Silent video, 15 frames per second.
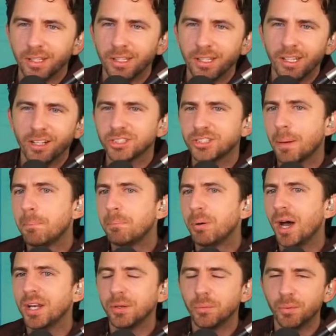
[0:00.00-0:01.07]
You know, just a
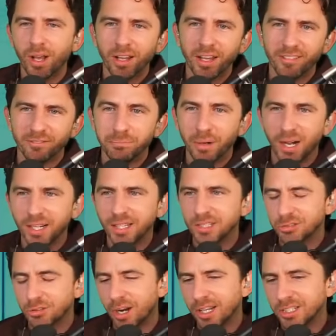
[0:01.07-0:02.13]
buddy. We all have
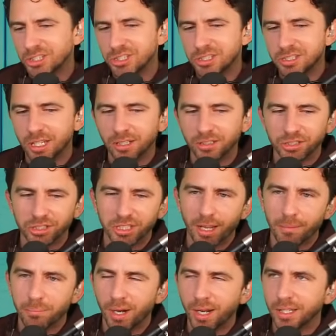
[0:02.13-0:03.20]
buddies, right? She's single. She's
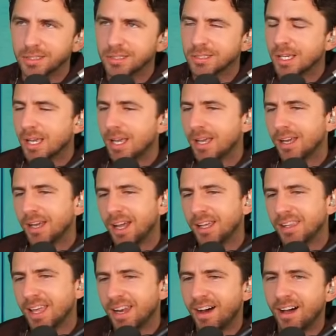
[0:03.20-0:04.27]
got buddies
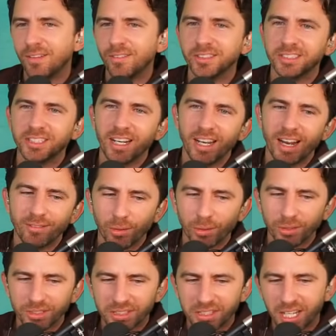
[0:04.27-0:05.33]
and then all of a sudden
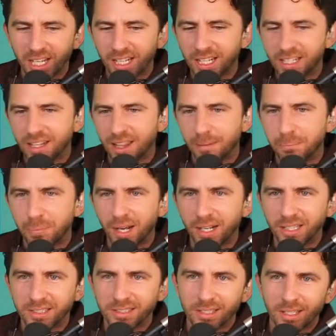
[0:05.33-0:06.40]
everyone's digging into the
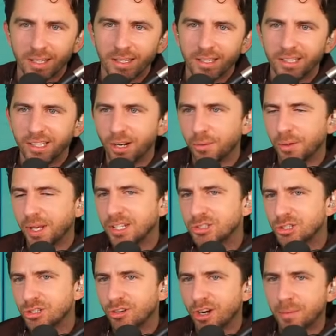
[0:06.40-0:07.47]
buddy's you know
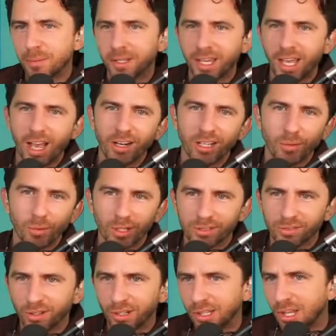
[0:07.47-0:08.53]
instagram account he works
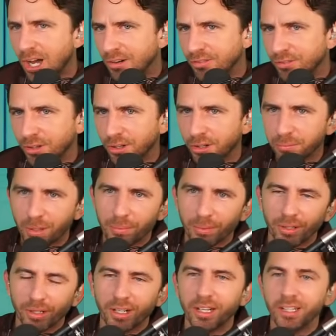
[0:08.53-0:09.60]
for a law firm people
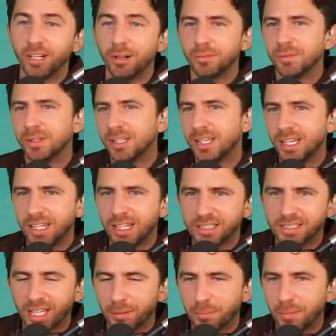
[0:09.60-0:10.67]
are you know
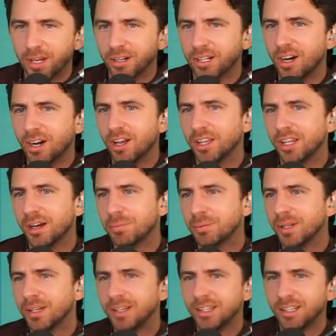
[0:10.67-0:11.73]
idiots like me are calling up
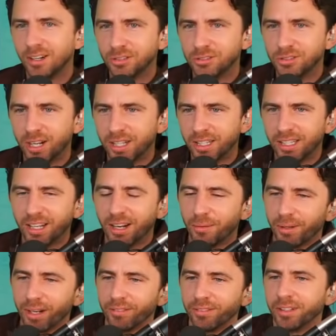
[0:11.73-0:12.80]
you know trying to you know
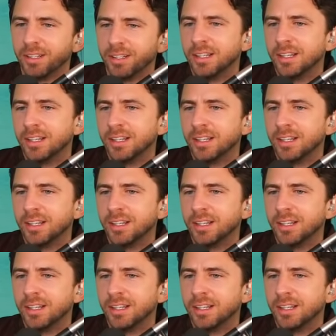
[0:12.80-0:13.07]
whatever